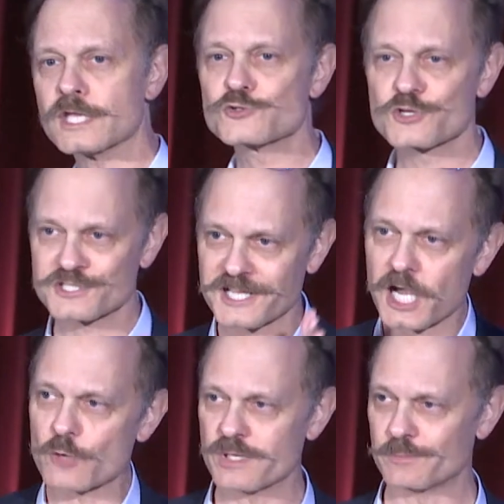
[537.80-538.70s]
Interesting
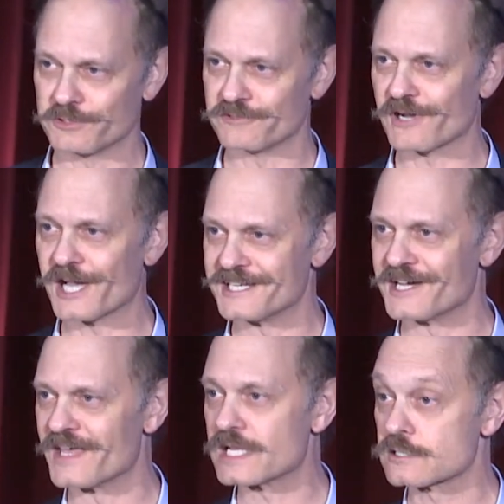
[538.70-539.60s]
how people divide
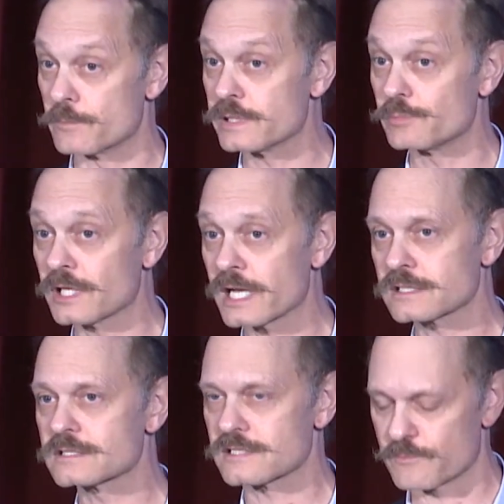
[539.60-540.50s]
on that. Some people
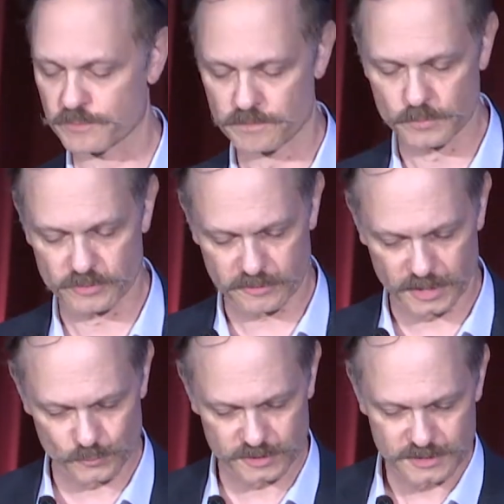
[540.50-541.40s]
liked it, some people
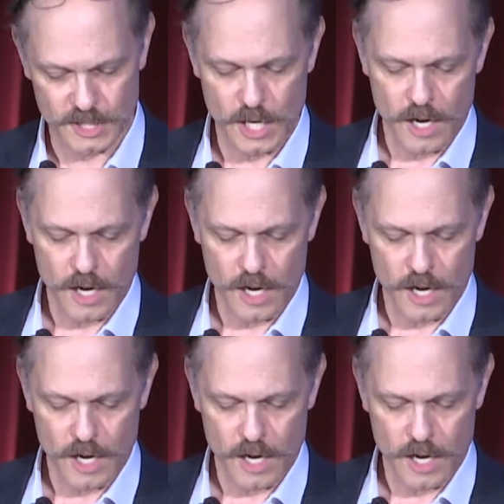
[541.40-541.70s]
thought it was